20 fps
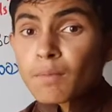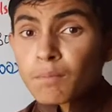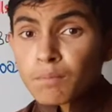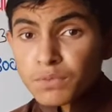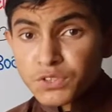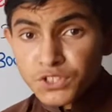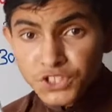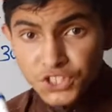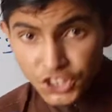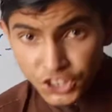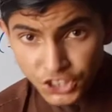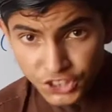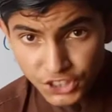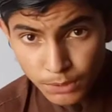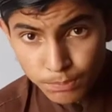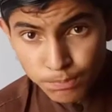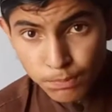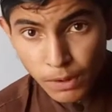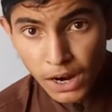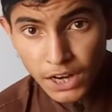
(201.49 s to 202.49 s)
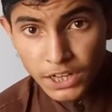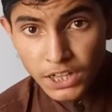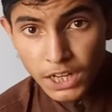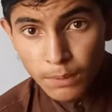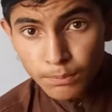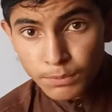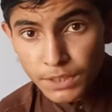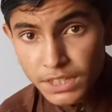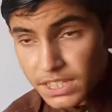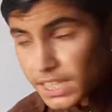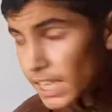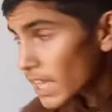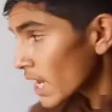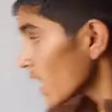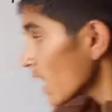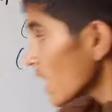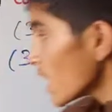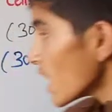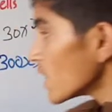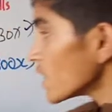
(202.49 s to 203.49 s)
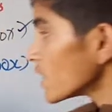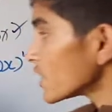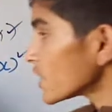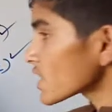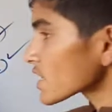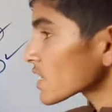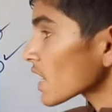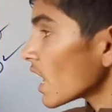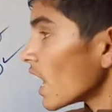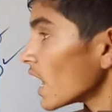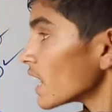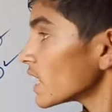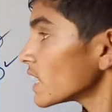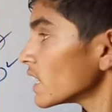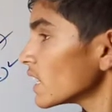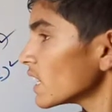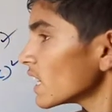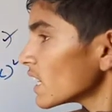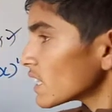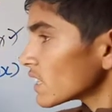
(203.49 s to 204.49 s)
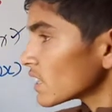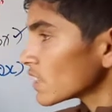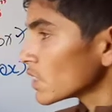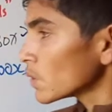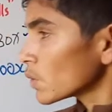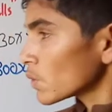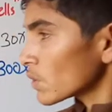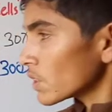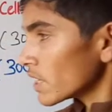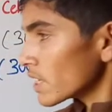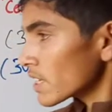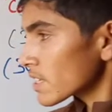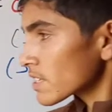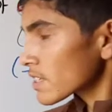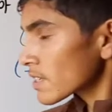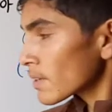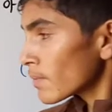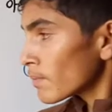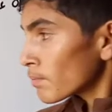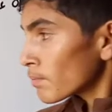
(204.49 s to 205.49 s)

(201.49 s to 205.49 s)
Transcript: center part of the cell that is called a nucleus.